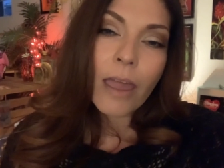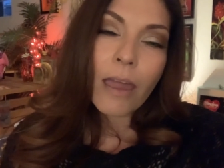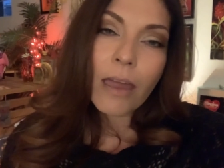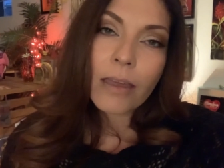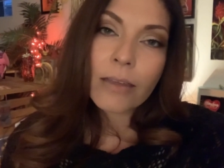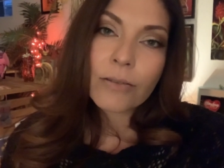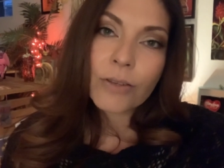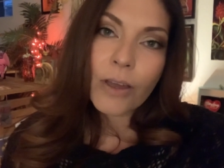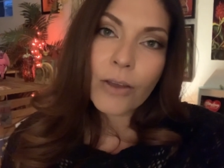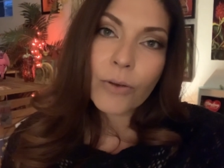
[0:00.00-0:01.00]
and
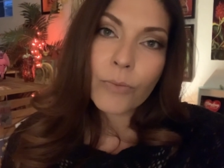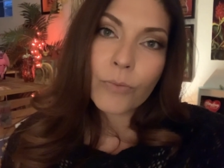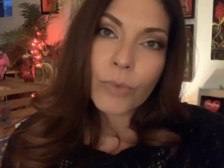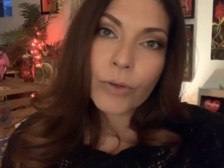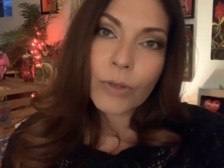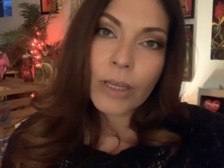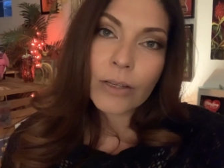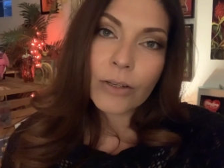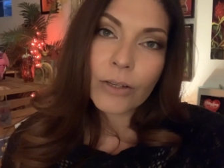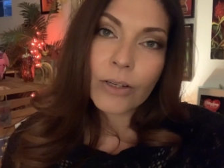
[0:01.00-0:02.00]
um, go
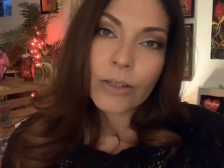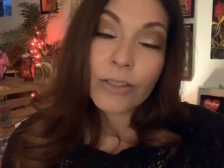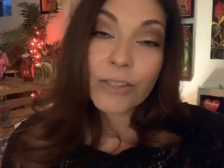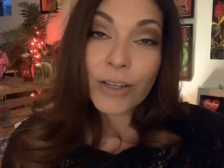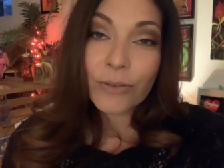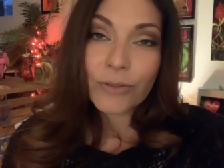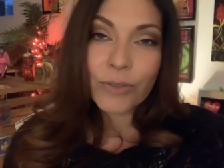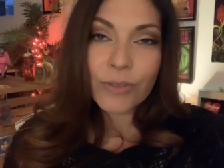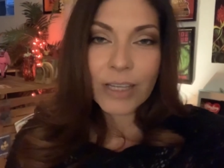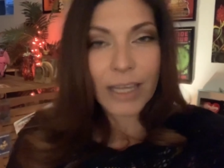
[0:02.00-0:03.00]
get her Taco
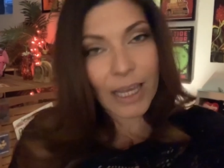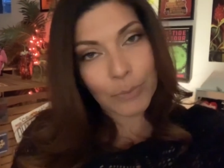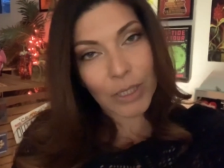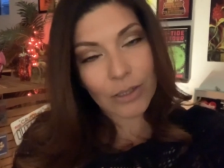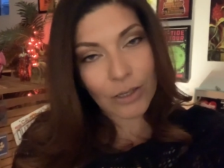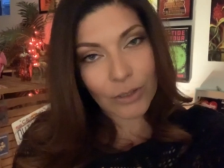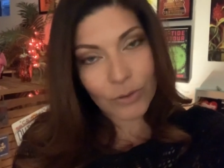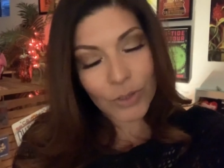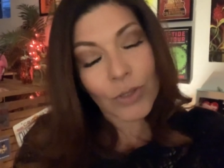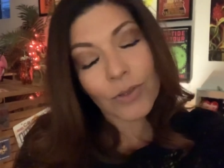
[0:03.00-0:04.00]
Tuesday. Happy Taco
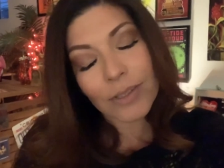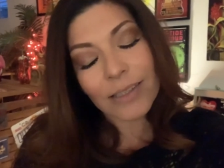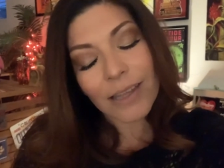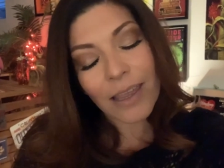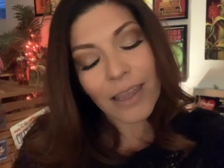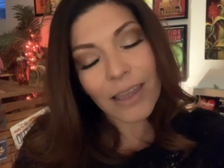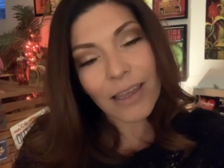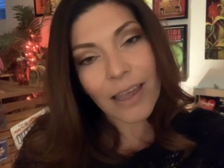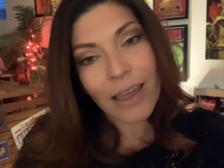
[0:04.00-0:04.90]
Tuesday.